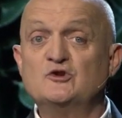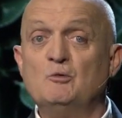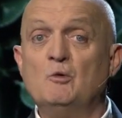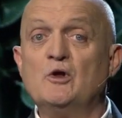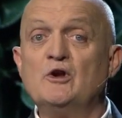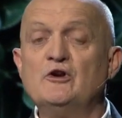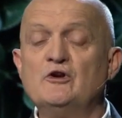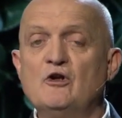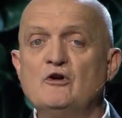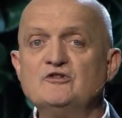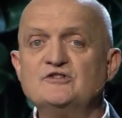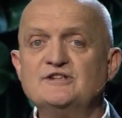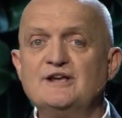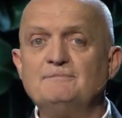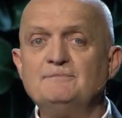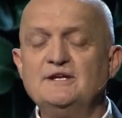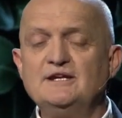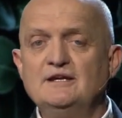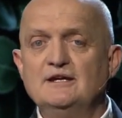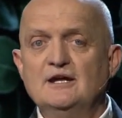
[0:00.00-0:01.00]
you want to know
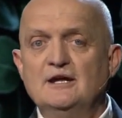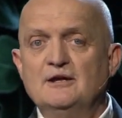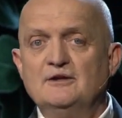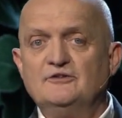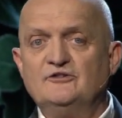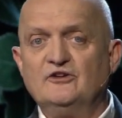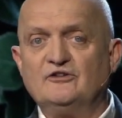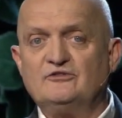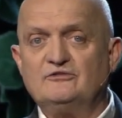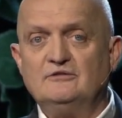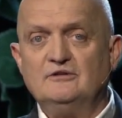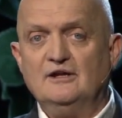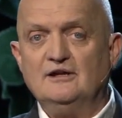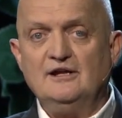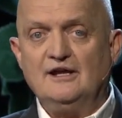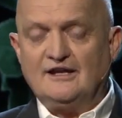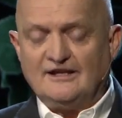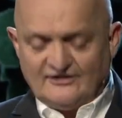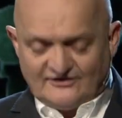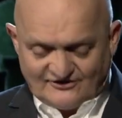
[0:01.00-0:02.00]
something? Just
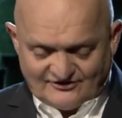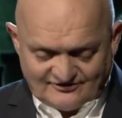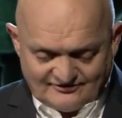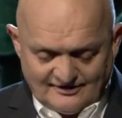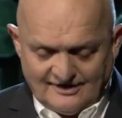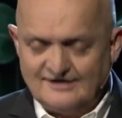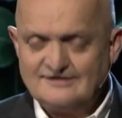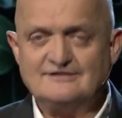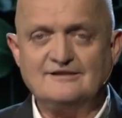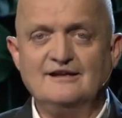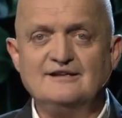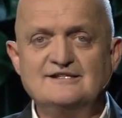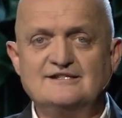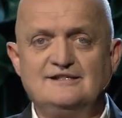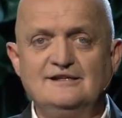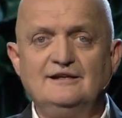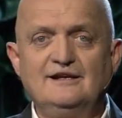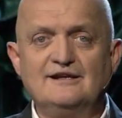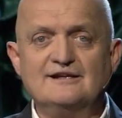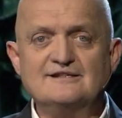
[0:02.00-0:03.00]
as
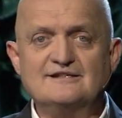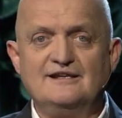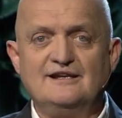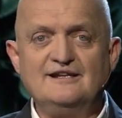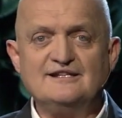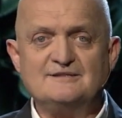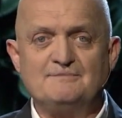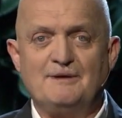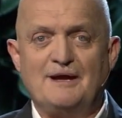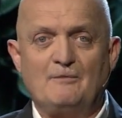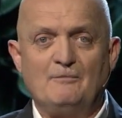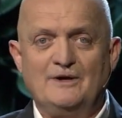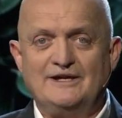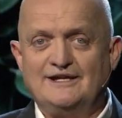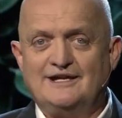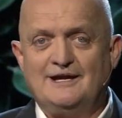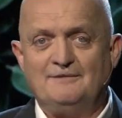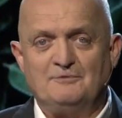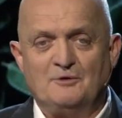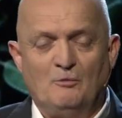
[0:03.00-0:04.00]
silly as it is about where
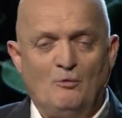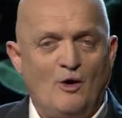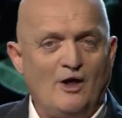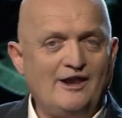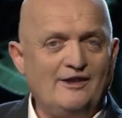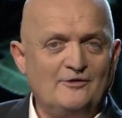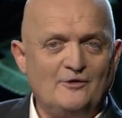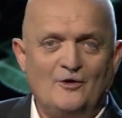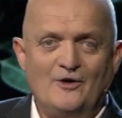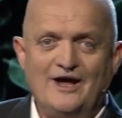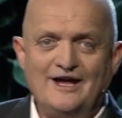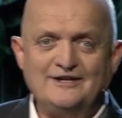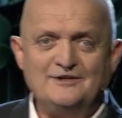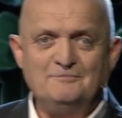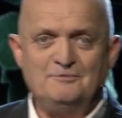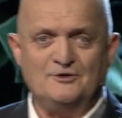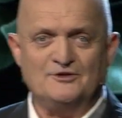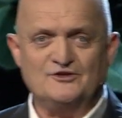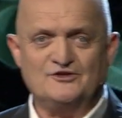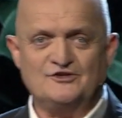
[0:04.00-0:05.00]
you keep your wallet or how you
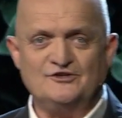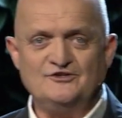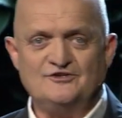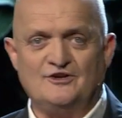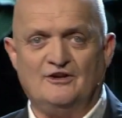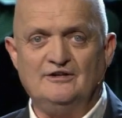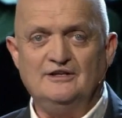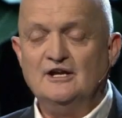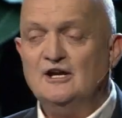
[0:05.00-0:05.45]
put your shoes on,